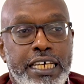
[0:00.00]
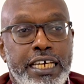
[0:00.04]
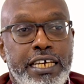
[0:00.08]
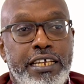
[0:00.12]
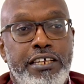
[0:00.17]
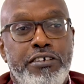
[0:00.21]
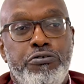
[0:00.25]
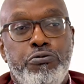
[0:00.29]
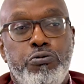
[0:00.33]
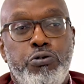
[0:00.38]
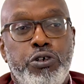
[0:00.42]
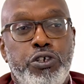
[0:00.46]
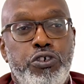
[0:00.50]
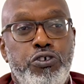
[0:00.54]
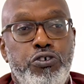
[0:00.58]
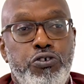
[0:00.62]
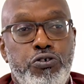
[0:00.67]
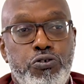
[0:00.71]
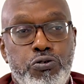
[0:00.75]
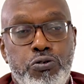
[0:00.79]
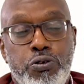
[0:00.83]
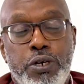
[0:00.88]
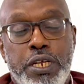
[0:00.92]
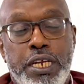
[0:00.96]
It is what
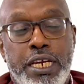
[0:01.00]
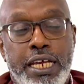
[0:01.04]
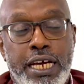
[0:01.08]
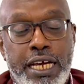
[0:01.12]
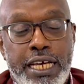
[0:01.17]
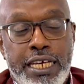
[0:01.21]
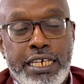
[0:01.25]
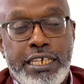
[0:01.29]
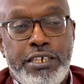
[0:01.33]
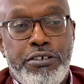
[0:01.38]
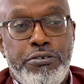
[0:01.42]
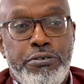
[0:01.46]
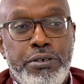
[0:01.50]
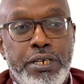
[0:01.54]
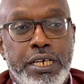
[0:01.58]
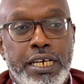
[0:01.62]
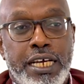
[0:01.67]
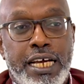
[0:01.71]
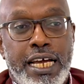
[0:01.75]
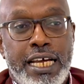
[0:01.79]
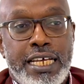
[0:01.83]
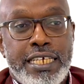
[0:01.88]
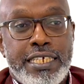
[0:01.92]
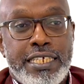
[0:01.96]
you and I are
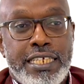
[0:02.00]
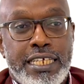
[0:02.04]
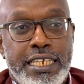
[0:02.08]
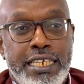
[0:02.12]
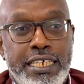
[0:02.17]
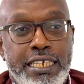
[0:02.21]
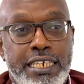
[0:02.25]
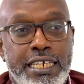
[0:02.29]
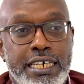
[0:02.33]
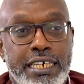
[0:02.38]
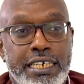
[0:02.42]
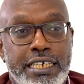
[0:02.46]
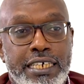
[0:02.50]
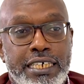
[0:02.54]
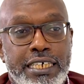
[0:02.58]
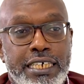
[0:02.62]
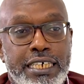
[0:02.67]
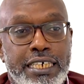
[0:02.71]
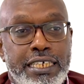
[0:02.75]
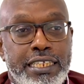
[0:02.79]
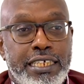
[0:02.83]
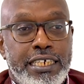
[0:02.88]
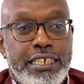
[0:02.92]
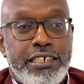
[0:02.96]
doing as the leader
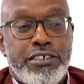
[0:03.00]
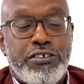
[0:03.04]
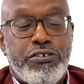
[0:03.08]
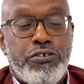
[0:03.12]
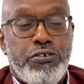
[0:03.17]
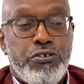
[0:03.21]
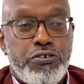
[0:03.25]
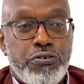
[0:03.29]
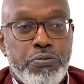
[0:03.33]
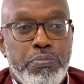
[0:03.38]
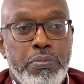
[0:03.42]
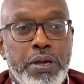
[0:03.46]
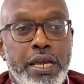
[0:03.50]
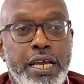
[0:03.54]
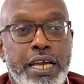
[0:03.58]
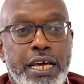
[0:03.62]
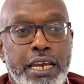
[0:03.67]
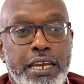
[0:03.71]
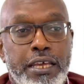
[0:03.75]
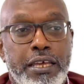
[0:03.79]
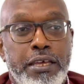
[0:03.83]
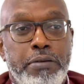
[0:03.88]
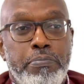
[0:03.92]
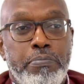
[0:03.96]
that is going to make
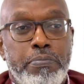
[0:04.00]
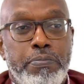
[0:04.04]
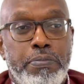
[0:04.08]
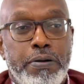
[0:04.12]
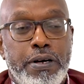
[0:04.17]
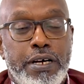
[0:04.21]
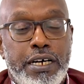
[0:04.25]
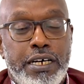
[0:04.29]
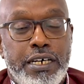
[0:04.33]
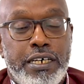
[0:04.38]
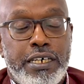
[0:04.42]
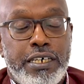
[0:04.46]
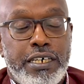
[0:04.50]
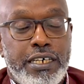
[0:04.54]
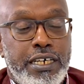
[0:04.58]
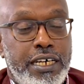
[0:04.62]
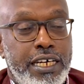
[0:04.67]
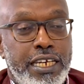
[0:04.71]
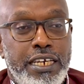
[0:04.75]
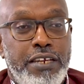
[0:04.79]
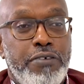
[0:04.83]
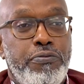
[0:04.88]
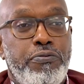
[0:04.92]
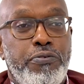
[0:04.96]

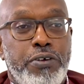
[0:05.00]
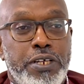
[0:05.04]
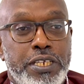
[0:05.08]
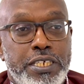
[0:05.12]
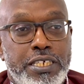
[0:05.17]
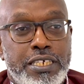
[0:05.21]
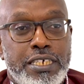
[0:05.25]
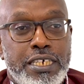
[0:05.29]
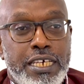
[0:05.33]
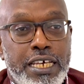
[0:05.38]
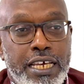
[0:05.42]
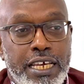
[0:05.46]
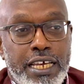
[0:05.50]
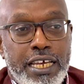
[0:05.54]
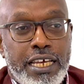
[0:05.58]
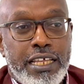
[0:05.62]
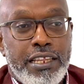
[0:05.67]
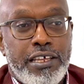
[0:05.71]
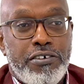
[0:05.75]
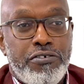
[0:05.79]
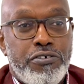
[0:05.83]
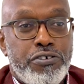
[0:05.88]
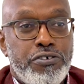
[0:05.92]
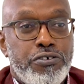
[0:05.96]
a difference
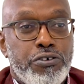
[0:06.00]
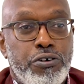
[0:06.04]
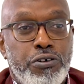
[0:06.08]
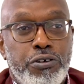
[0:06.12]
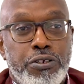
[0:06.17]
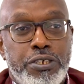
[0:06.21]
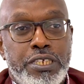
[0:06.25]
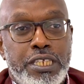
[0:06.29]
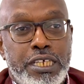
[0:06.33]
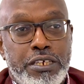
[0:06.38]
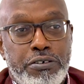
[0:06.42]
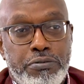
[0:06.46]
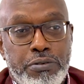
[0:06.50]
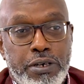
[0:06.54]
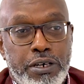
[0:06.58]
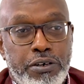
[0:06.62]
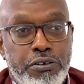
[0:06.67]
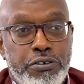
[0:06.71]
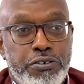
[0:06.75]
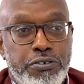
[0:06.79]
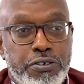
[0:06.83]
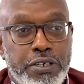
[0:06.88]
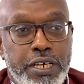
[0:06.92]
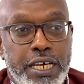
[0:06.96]
in the results that we are
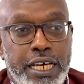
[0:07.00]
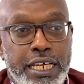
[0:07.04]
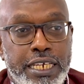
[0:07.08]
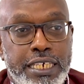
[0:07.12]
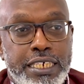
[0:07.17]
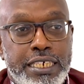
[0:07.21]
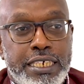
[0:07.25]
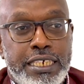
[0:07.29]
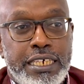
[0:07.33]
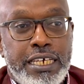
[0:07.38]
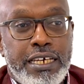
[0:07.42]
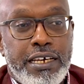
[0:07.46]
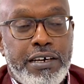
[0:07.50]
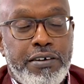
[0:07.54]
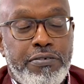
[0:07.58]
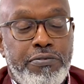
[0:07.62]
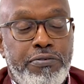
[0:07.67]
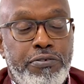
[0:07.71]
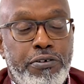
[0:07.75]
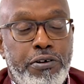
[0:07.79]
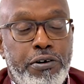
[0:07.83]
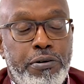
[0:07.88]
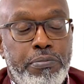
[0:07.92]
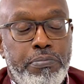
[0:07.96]
going to get
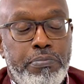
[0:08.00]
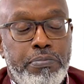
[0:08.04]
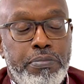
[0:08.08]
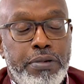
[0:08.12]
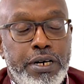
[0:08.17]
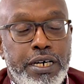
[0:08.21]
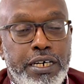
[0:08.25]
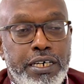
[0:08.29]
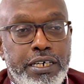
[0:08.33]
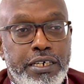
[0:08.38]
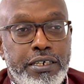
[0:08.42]
from